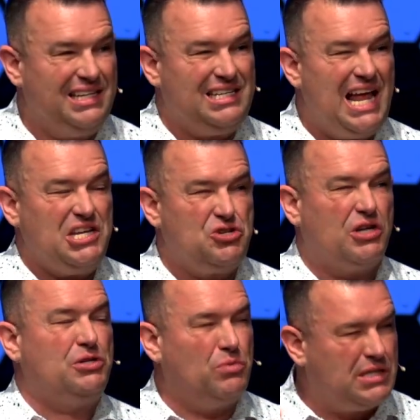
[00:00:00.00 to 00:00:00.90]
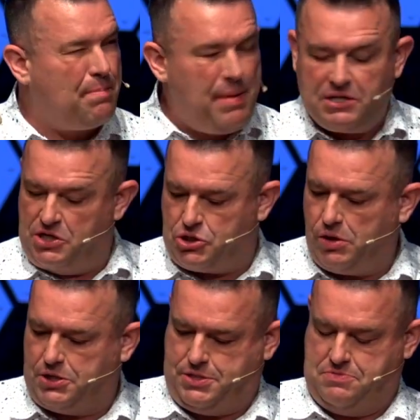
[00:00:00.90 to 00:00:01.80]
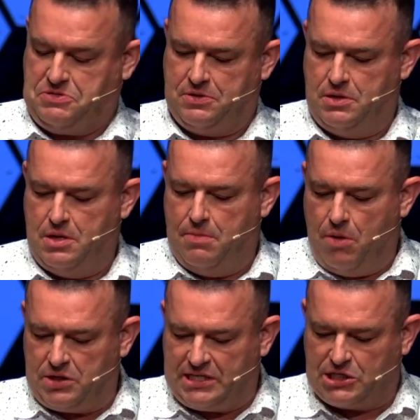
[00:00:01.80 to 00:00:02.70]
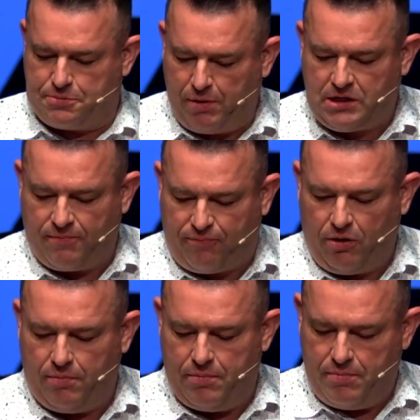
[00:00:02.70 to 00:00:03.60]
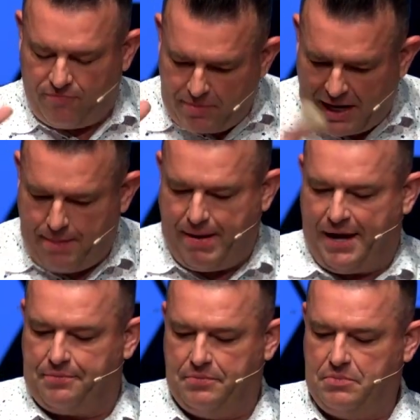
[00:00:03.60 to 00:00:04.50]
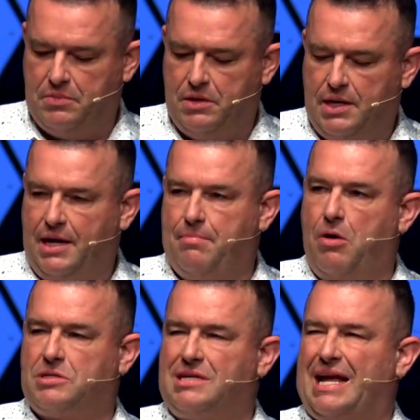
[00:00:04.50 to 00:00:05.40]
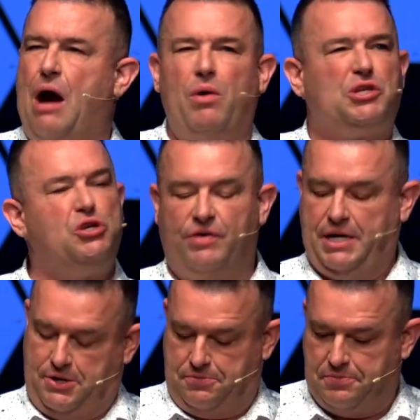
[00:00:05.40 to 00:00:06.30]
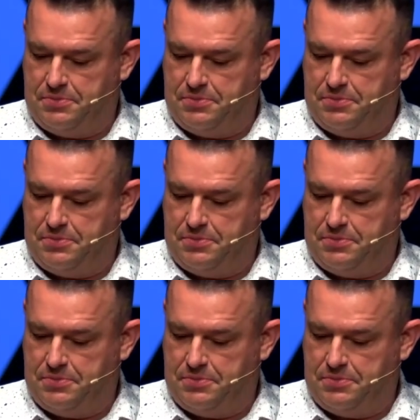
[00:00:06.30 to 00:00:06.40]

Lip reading: This last instruction was the best instruction. Moses says, just bring some fruit from the land back. Moses is like, I want a souvenir.